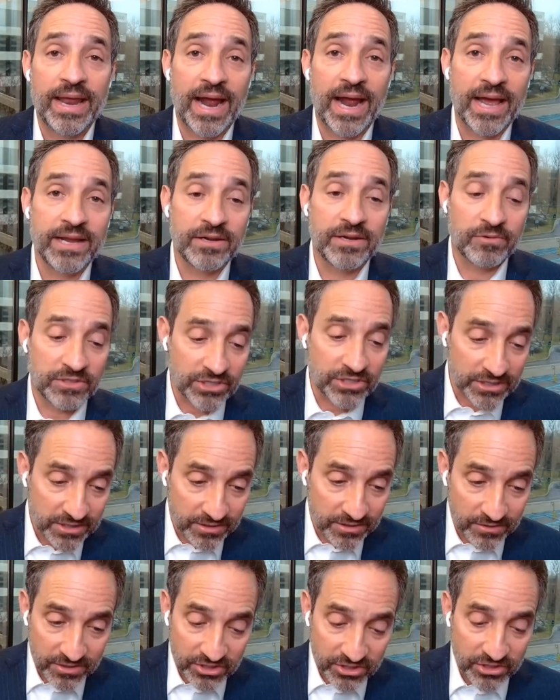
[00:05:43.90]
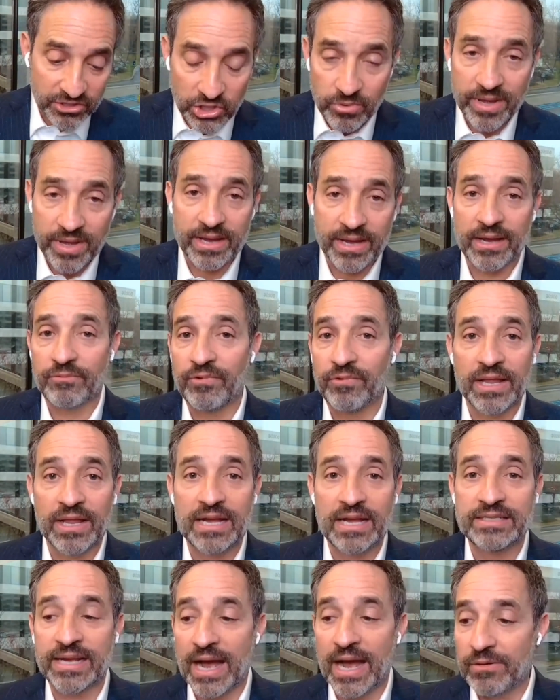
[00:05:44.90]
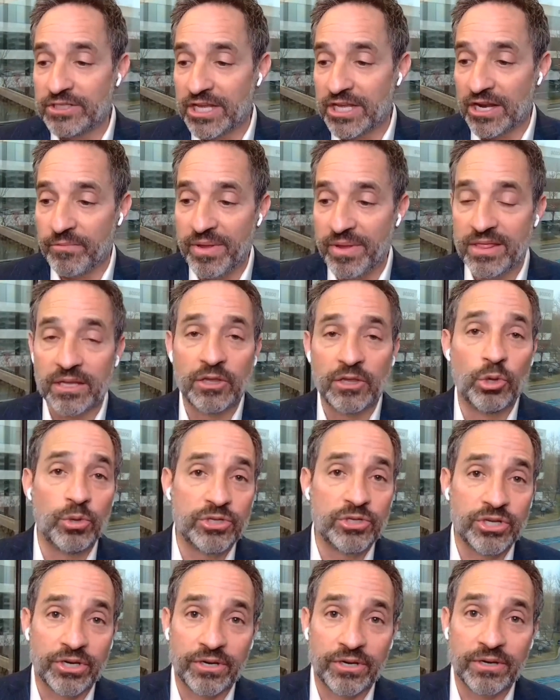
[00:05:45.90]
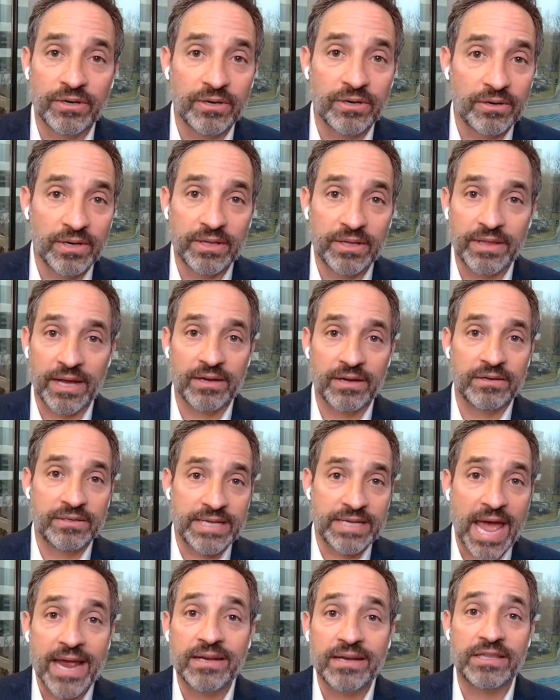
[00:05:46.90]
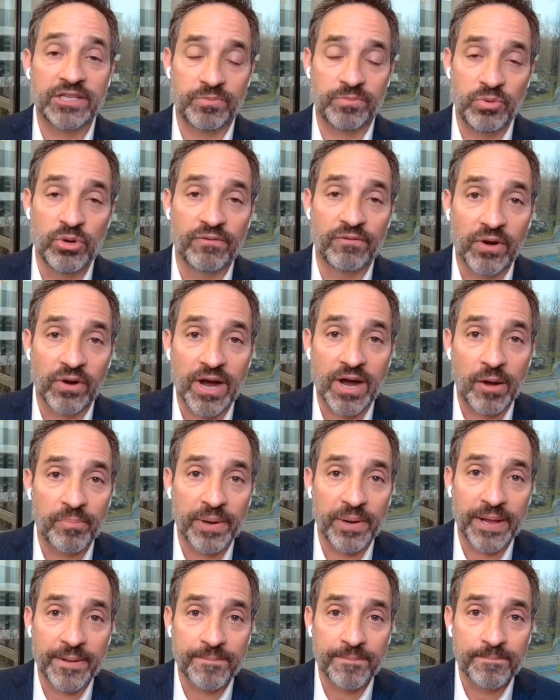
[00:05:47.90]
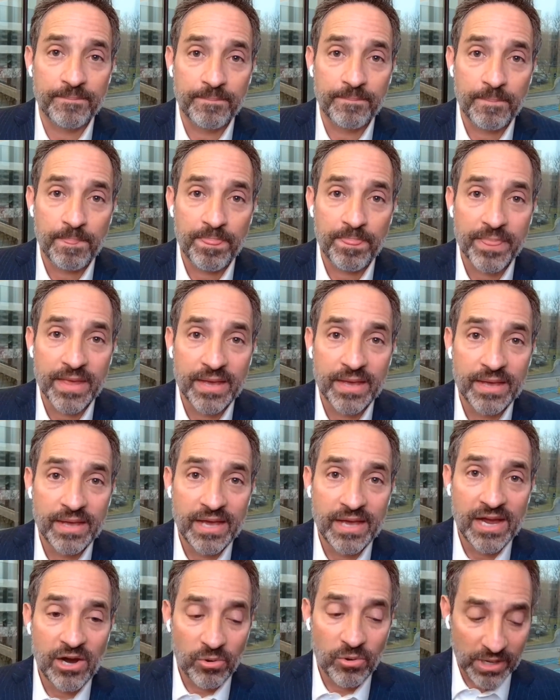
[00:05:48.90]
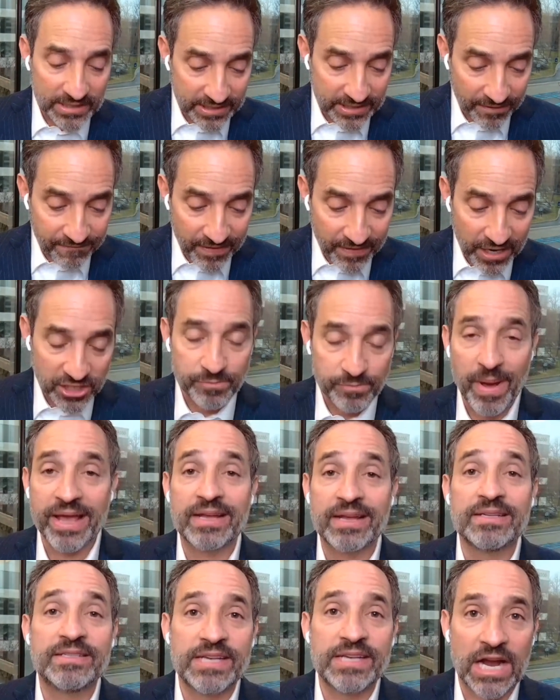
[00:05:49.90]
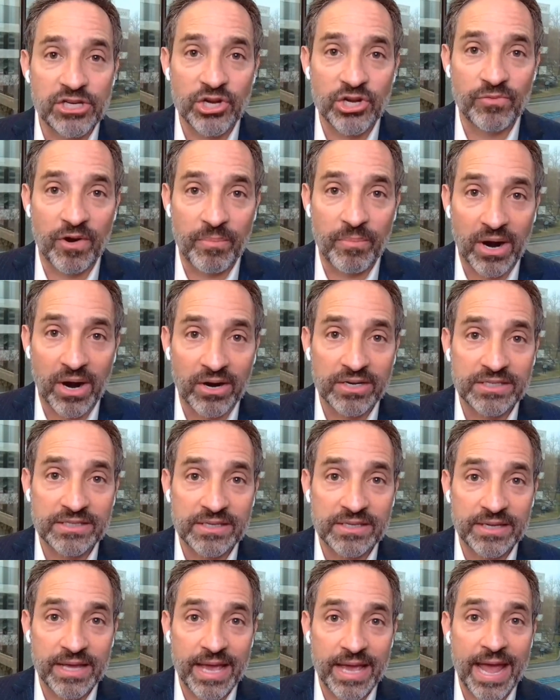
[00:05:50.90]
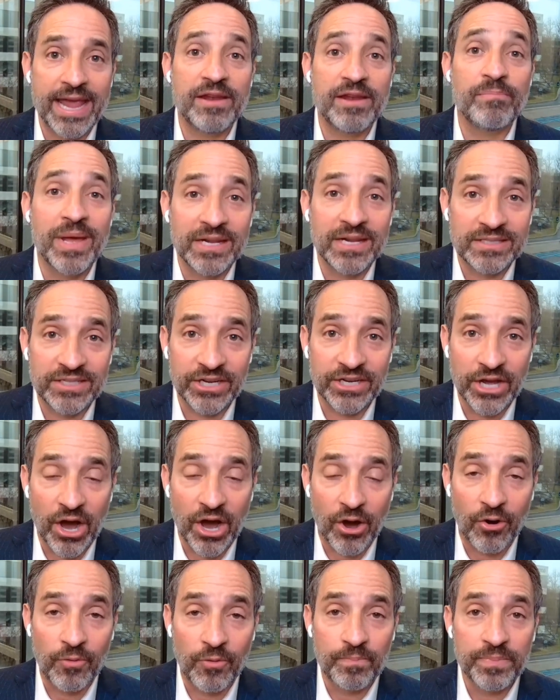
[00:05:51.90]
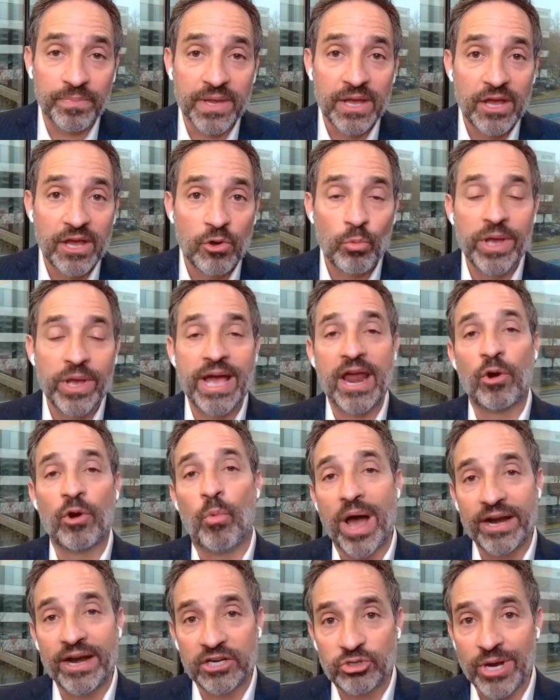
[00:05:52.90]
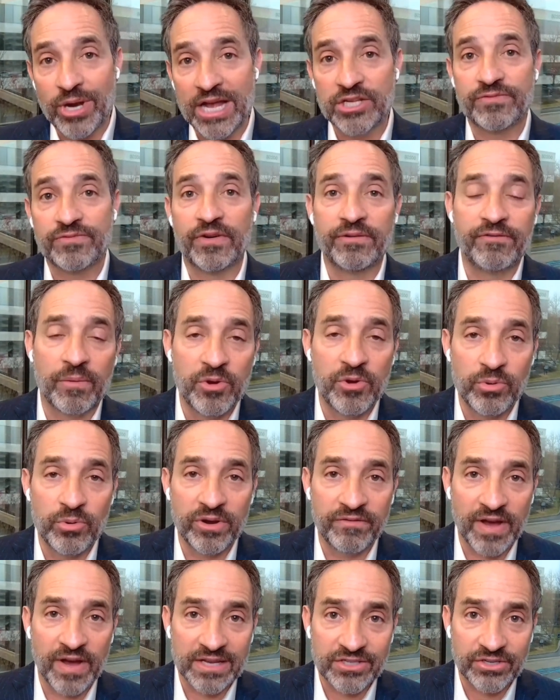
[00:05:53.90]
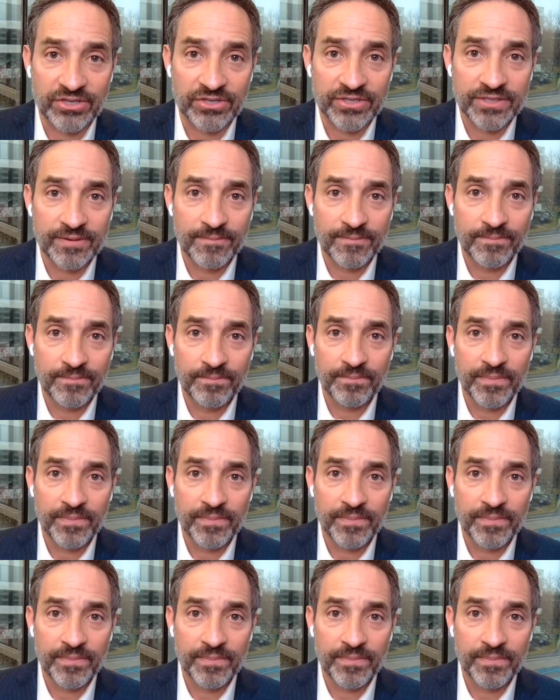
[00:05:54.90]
And I was just stewing, realizing I was going to be the loser that tanked this beautiful company. Well, as I finished my concession remarks, 8 minutes to go, we got a wire transfer from new investors.